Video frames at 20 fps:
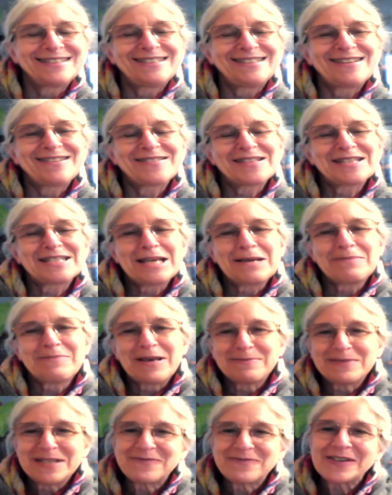you know, the same
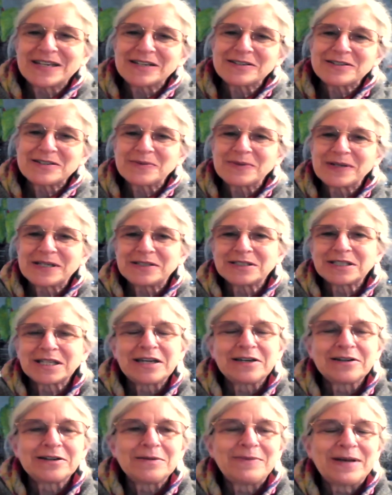hemisphere, so we all
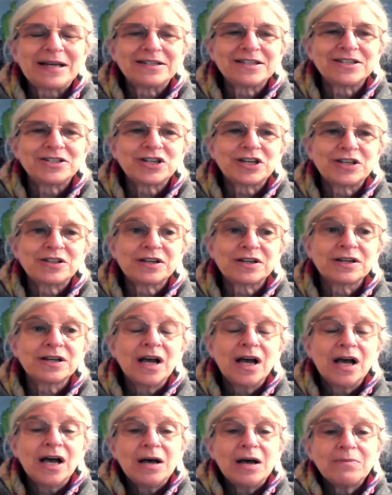care about each other.
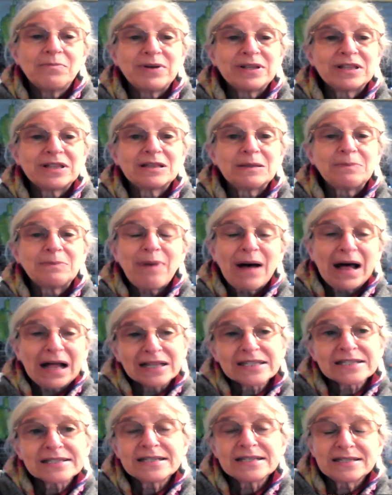But the
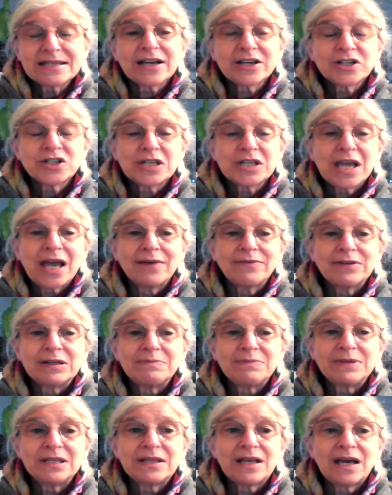policies actually
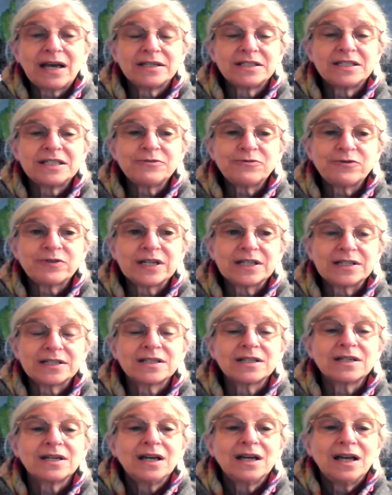haven't been that
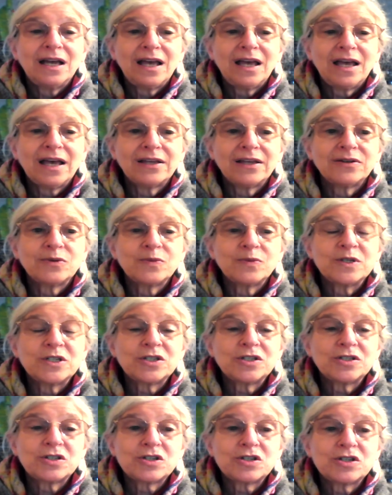different. And we
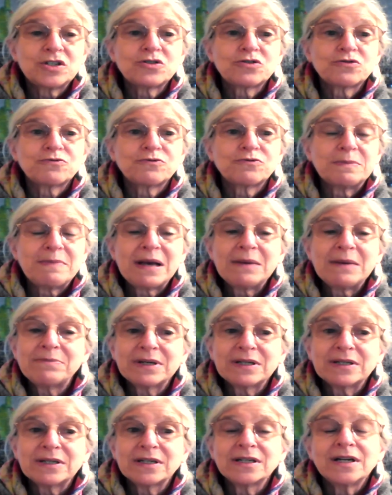should just
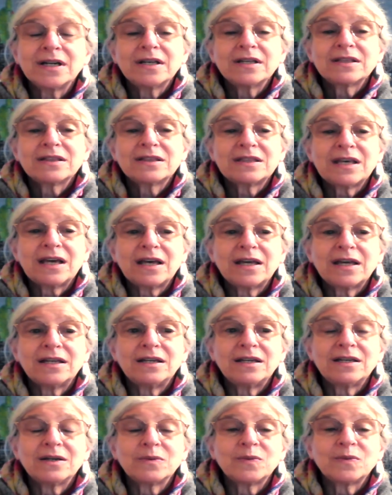remember
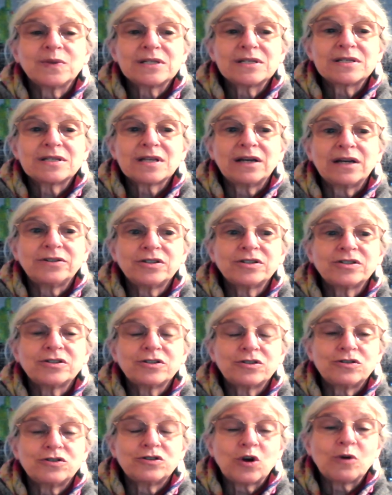that it was
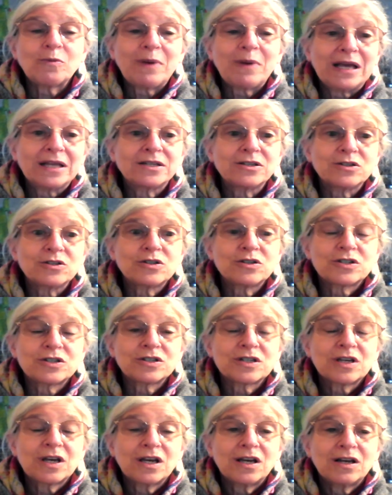under Joe
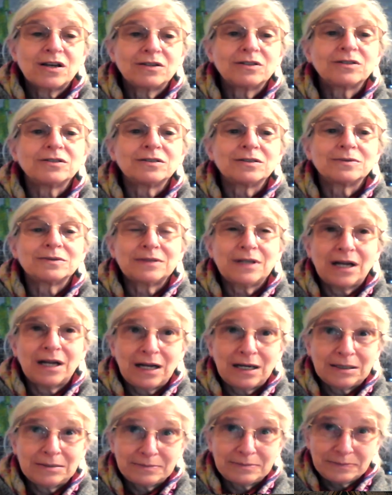Biden's
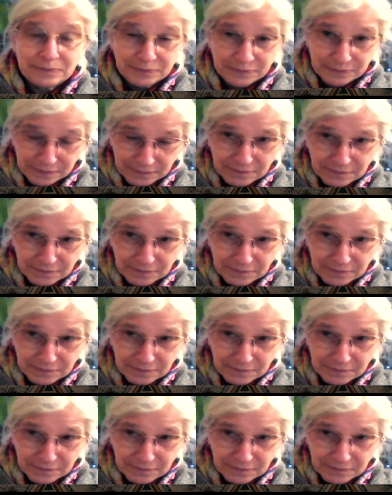um,